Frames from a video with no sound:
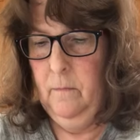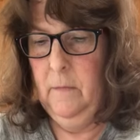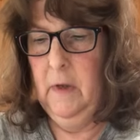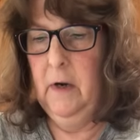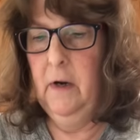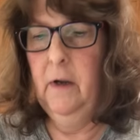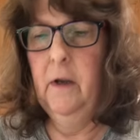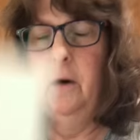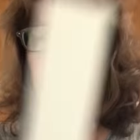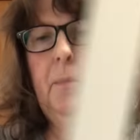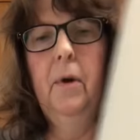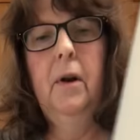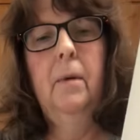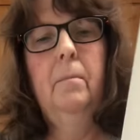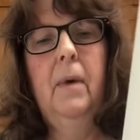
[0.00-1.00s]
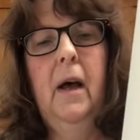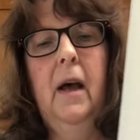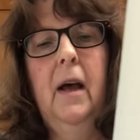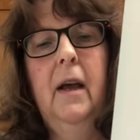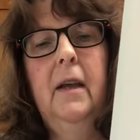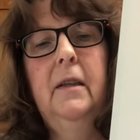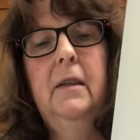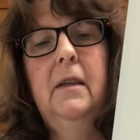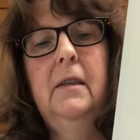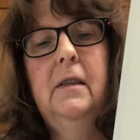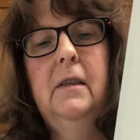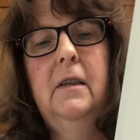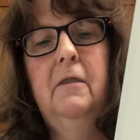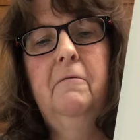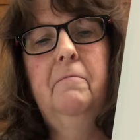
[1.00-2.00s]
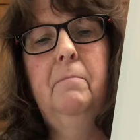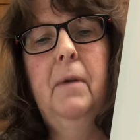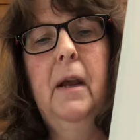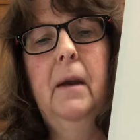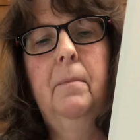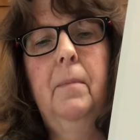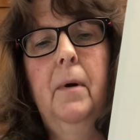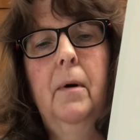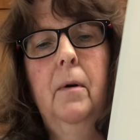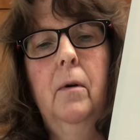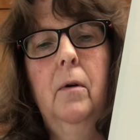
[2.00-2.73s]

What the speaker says: And I'm going to put it behind the stiff paper.